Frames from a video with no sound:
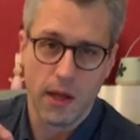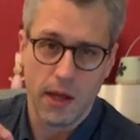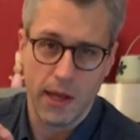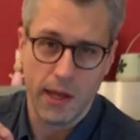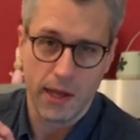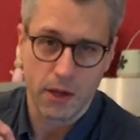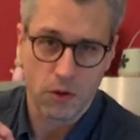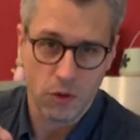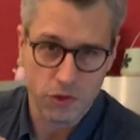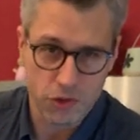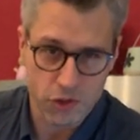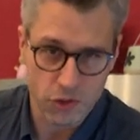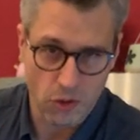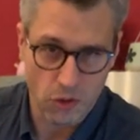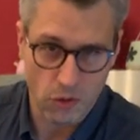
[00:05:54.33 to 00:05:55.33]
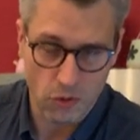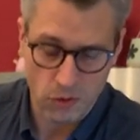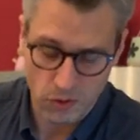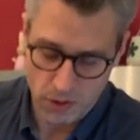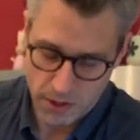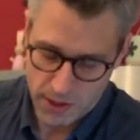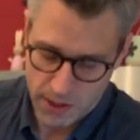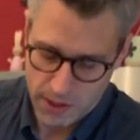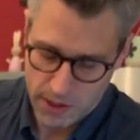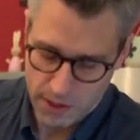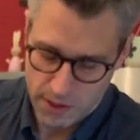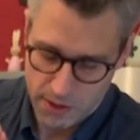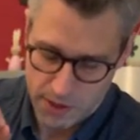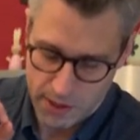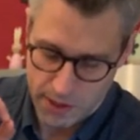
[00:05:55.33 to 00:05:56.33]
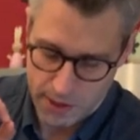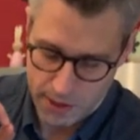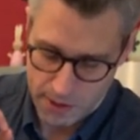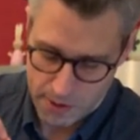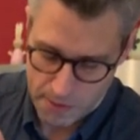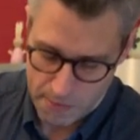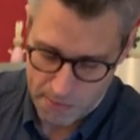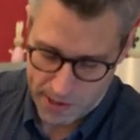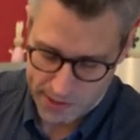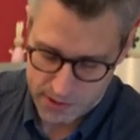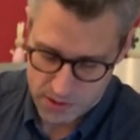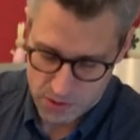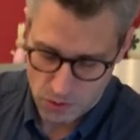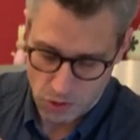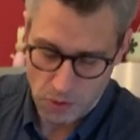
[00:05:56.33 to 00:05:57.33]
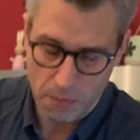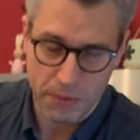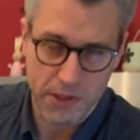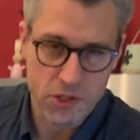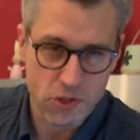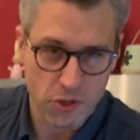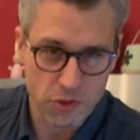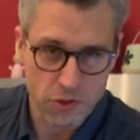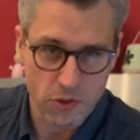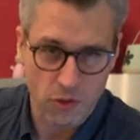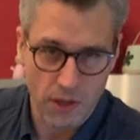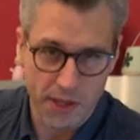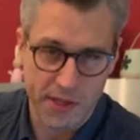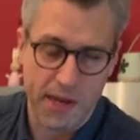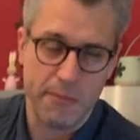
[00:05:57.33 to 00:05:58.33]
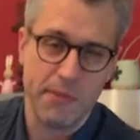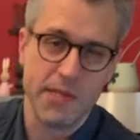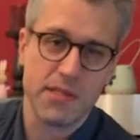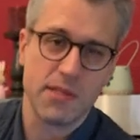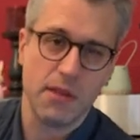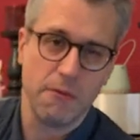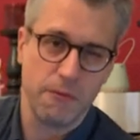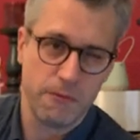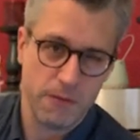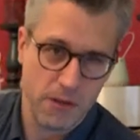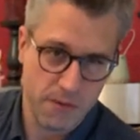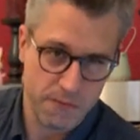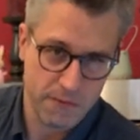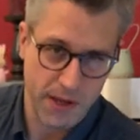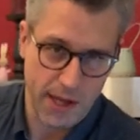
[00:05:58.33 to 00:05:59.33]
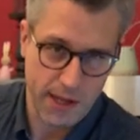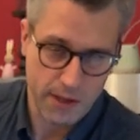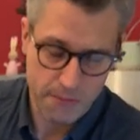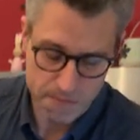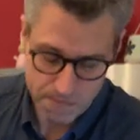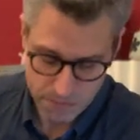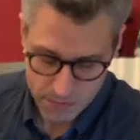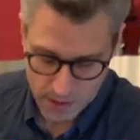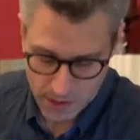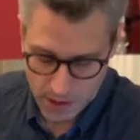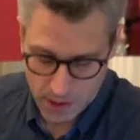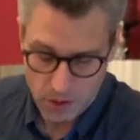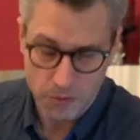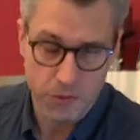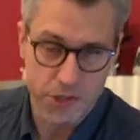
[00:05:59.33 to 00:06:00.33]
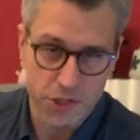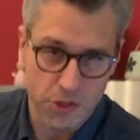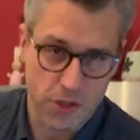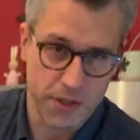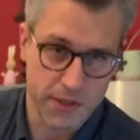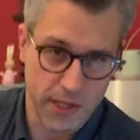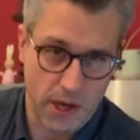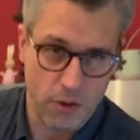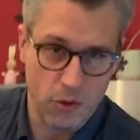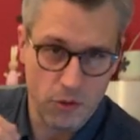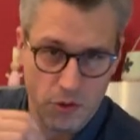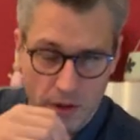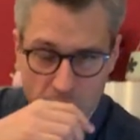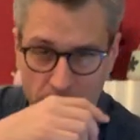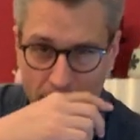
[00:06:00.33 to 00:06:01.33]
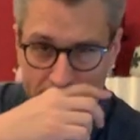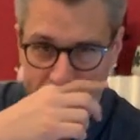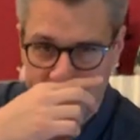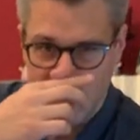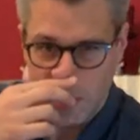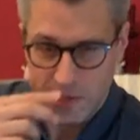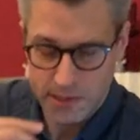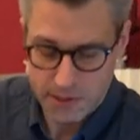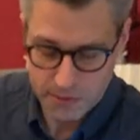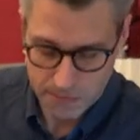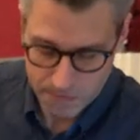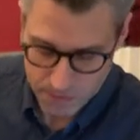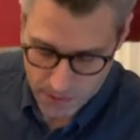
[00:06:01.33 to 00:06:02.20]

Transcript: uh, control the MattzoBridge controller. That means the firmware, which you can download on the website,